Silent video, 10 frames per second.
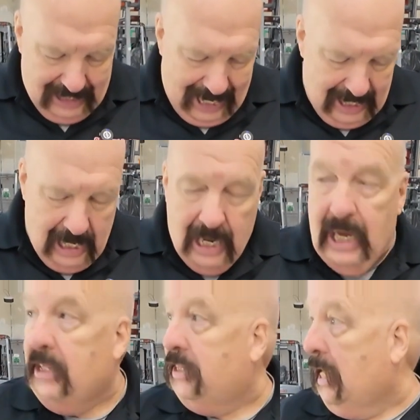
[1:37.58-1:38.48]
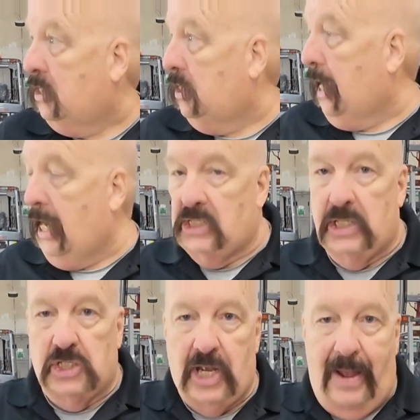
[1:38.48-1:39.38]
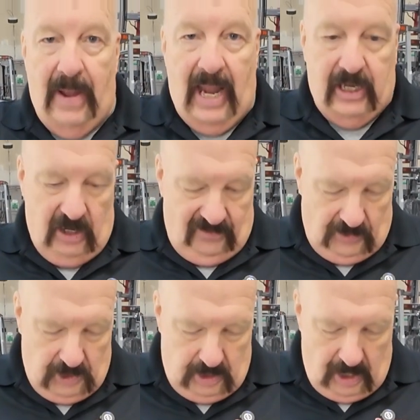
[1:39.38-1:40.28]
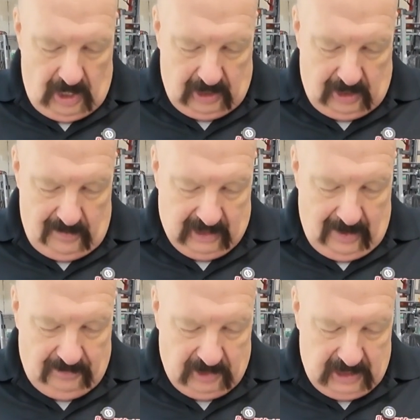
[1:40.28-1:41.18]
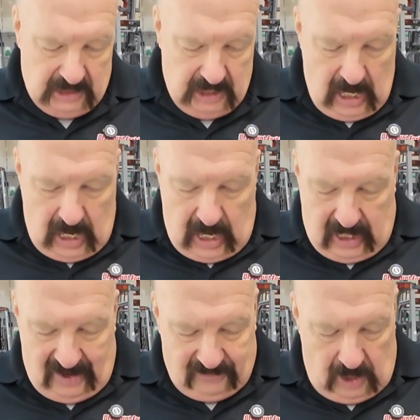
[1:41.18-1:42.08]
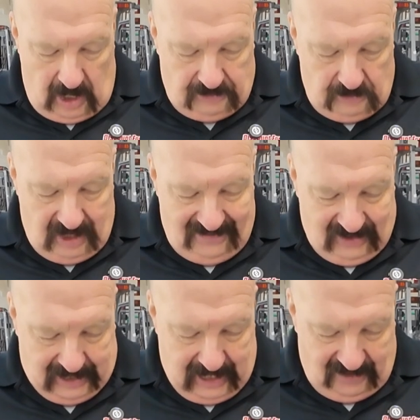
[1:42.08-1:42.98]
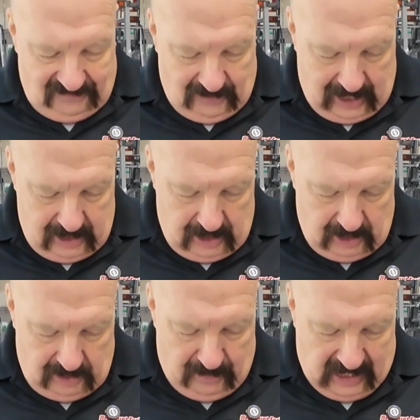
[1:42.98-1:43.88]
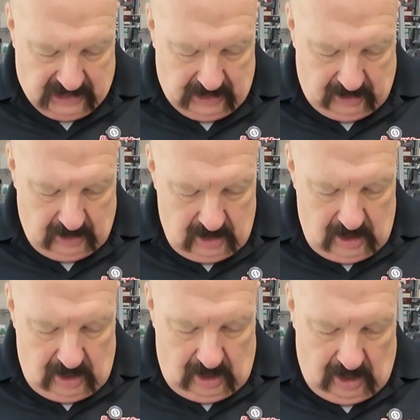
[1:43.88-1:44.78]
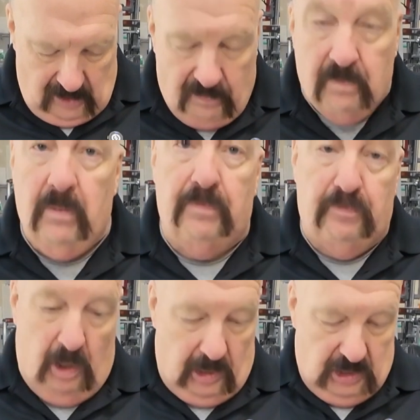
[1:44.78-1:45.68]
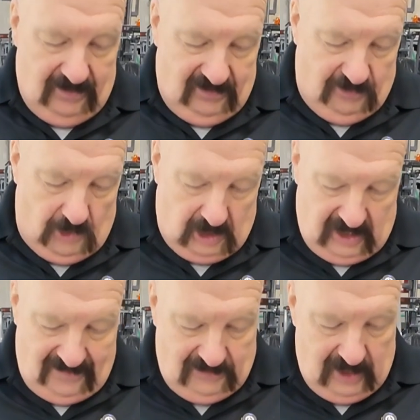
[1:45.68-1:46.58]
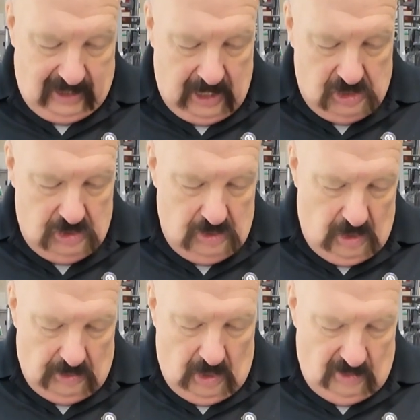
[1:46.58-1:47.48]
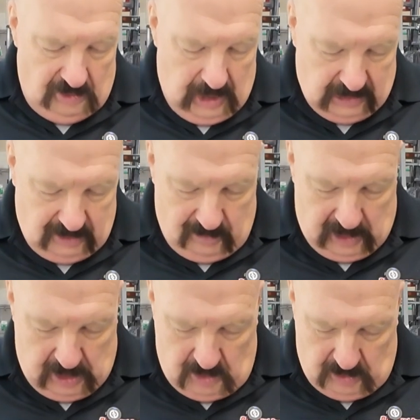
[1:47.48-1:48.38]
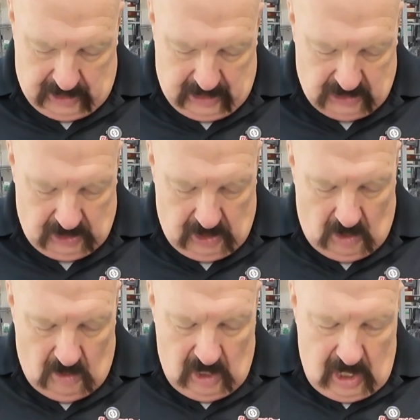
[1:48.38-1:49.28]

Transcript: Guide. Thanks to the guys in the shop back here for coming up with this. They have gone through, they've identified the basic parts of the forklift. In case you don't know, you got somebody new that doesn't know.